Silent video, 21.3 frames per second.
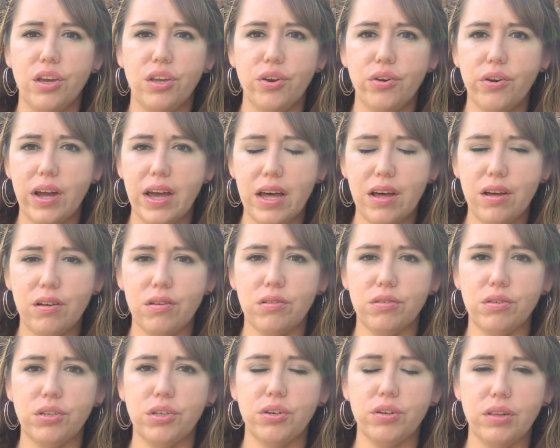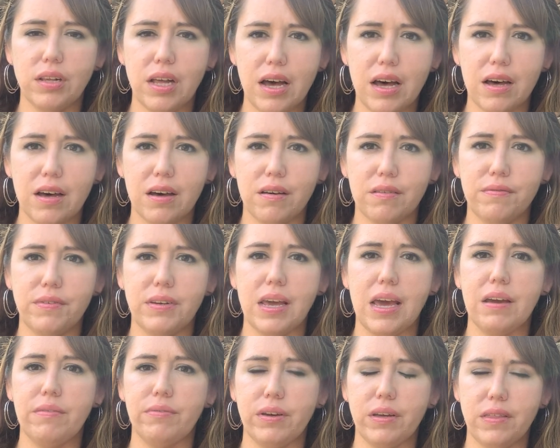You're held, you're loved,
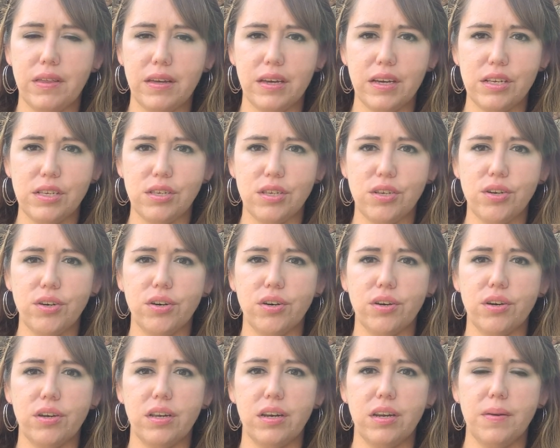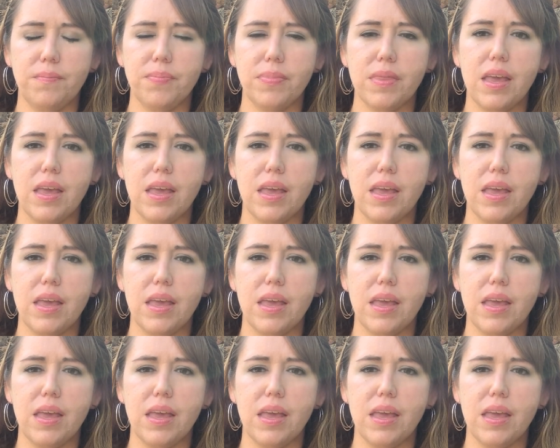everything is good.